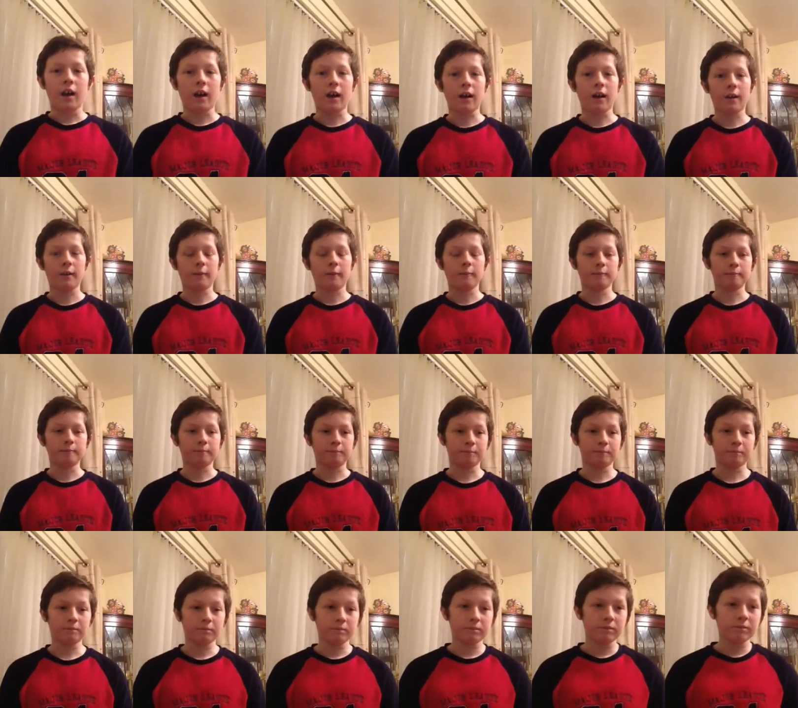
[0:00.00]

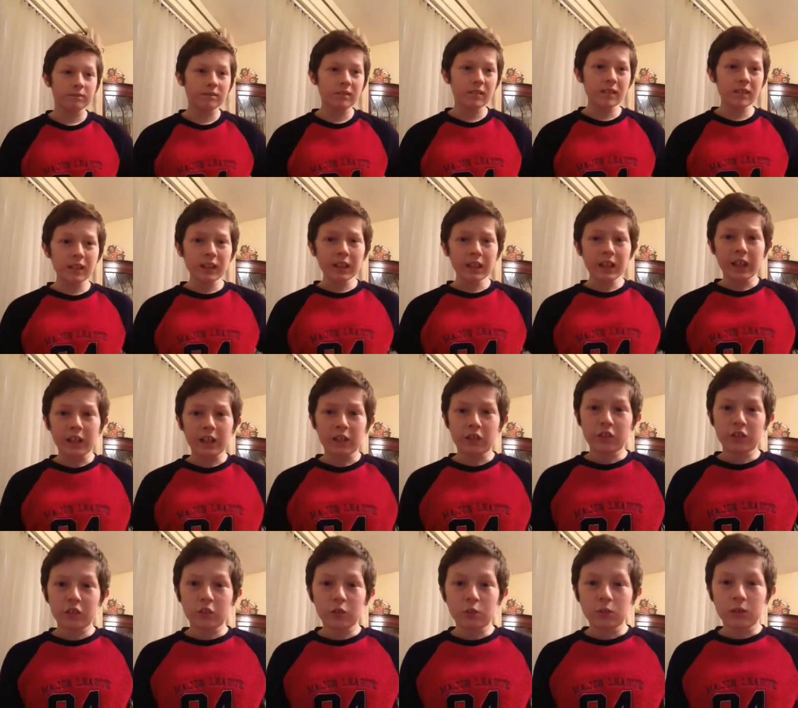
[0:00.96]
Um, yeah,
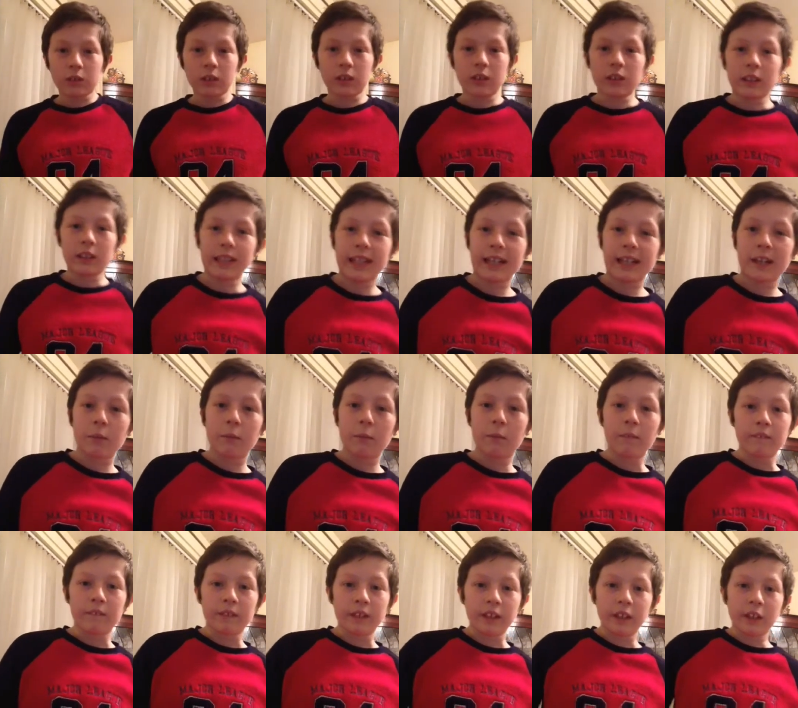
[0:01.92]
so the Lego
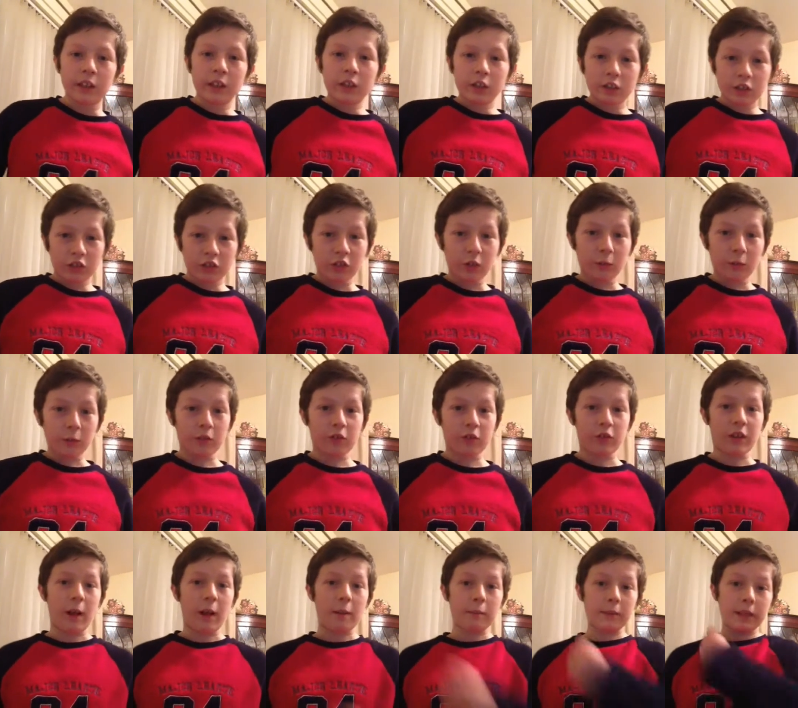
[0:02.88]
Movie Snowball
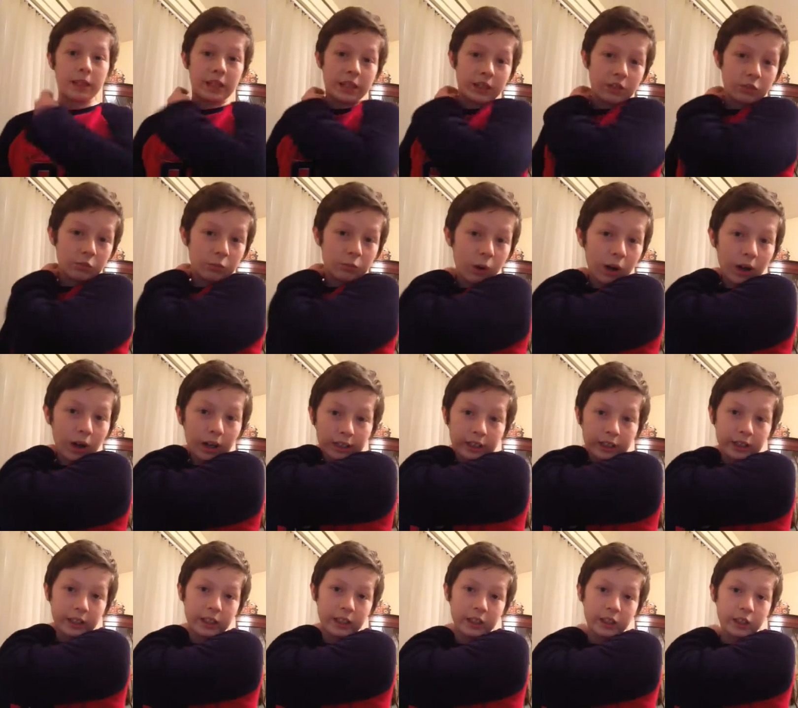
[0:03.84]
Snap is what
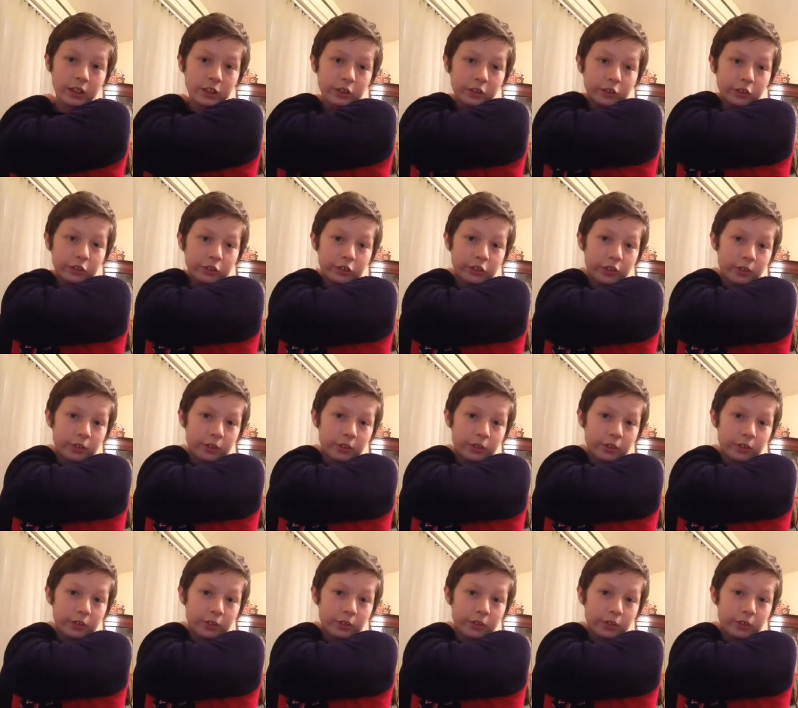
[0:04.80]
I use.